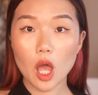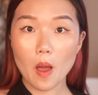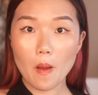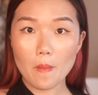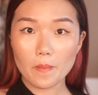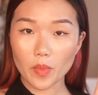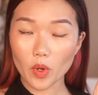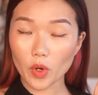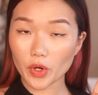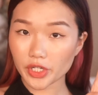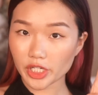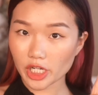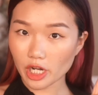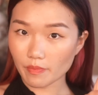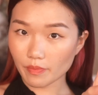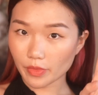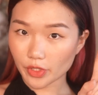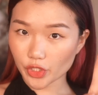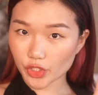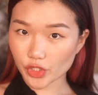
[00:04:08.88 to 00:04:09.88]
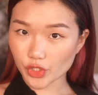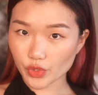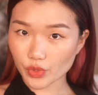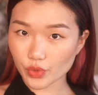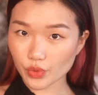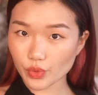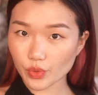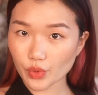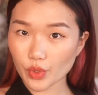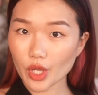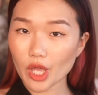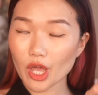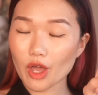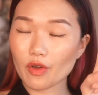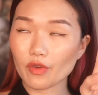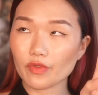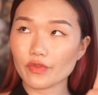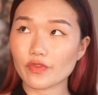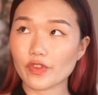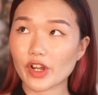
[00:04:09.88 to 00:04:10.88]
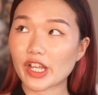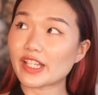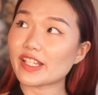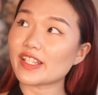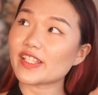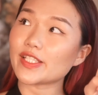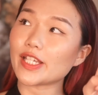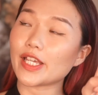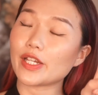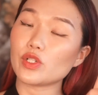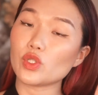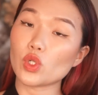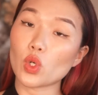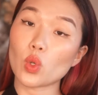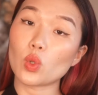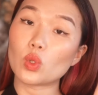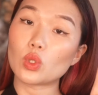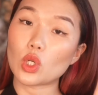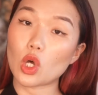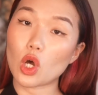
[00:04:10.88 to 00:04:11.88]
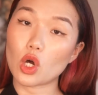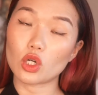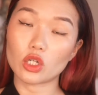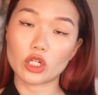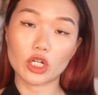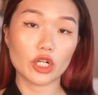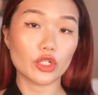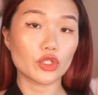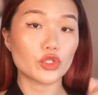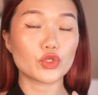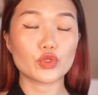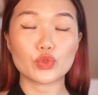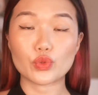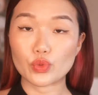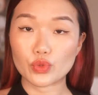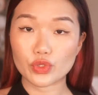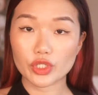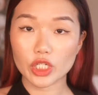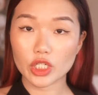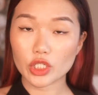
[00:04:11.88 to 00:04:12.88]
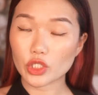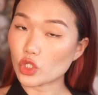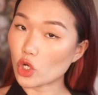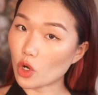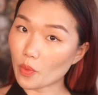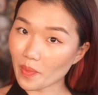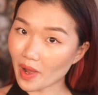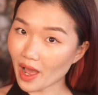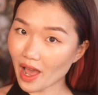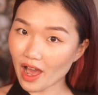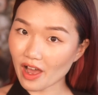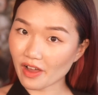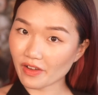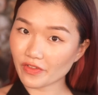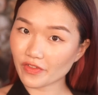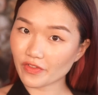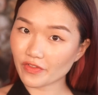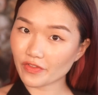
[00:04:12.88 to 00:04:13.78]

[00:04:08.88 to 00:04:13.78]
Point number 2, friends that no longer suit your path.